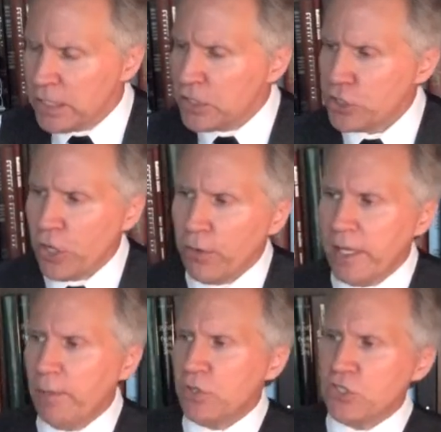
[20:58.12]
So
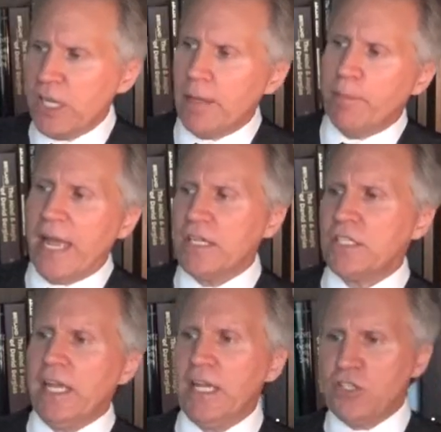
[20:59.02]
he would stand
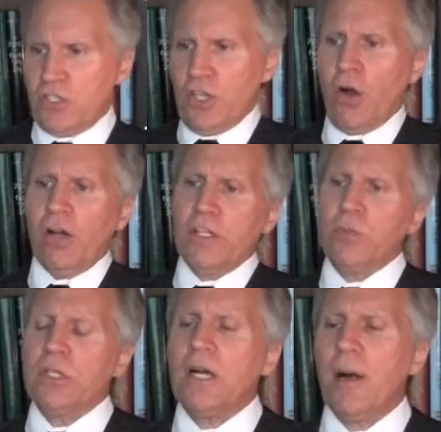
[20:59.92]
backstage, and the audience
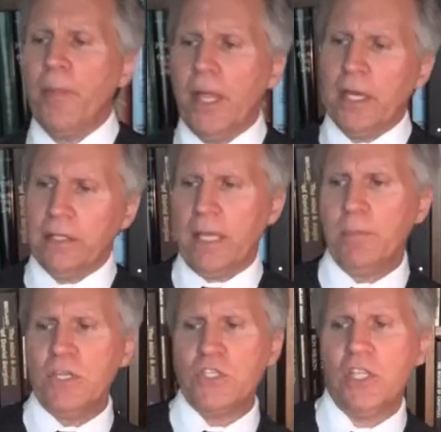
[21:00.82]
would come in, and
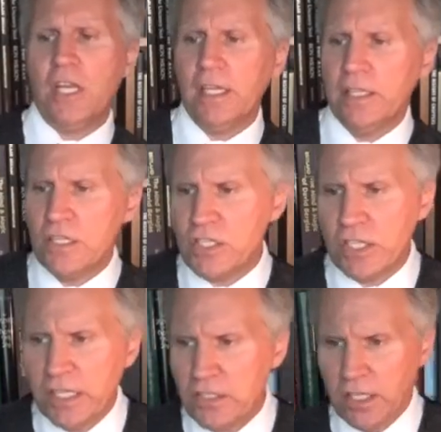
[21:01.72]
they'd be sitting in the
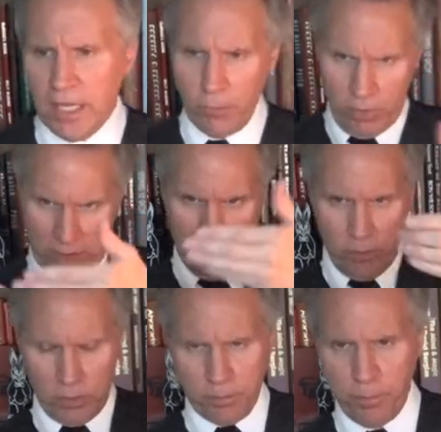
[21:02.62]
seats, and he
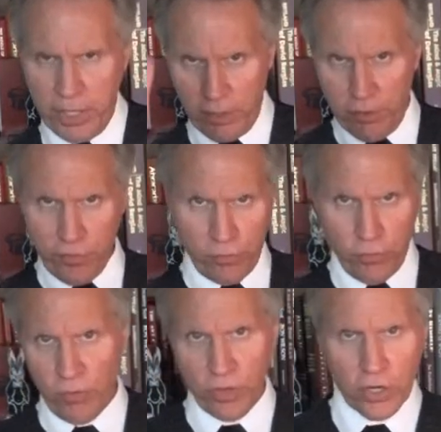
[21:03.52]
would peer
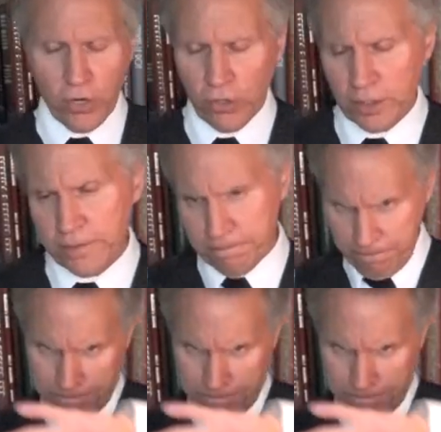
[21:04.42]
through the curtain,